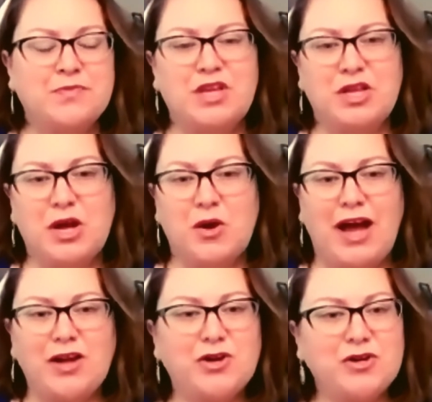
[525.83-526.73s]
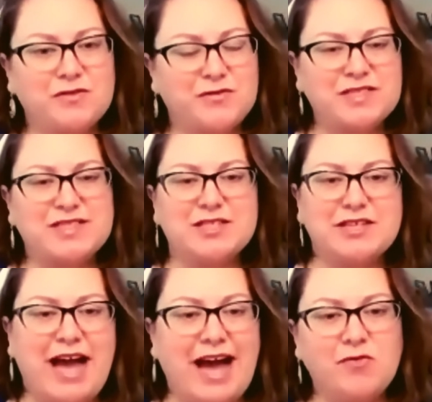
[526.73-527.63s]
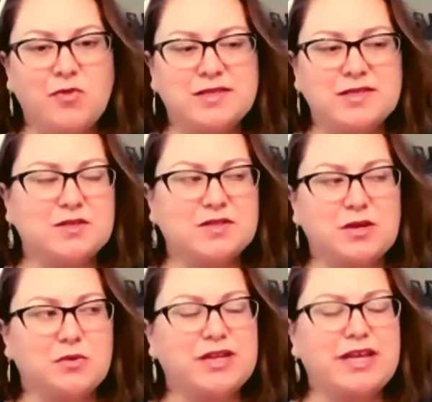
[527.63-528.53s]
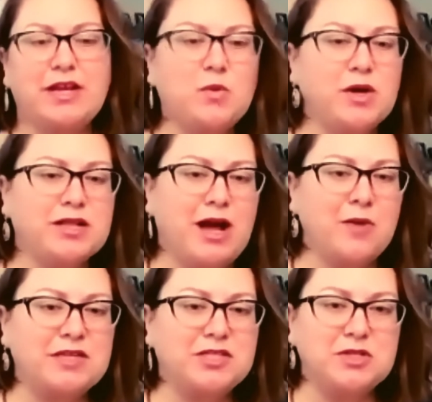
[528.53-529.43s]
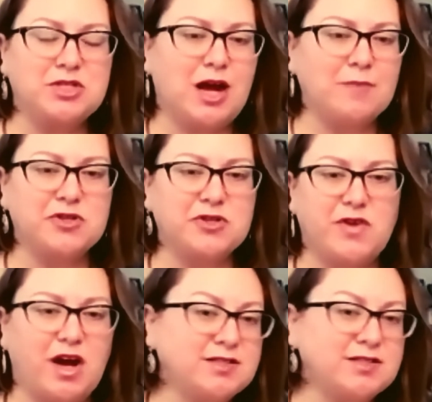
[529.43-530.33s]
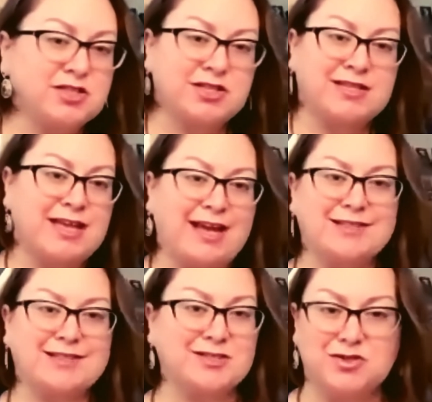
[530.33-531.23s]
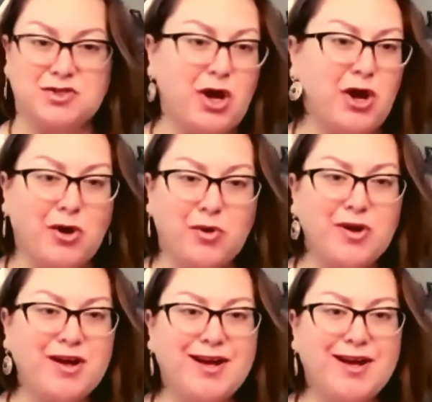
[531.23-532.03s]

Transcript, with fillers: you know I couldn't physically have one so it was like would anyone allow me to adopt or foster and the answer is no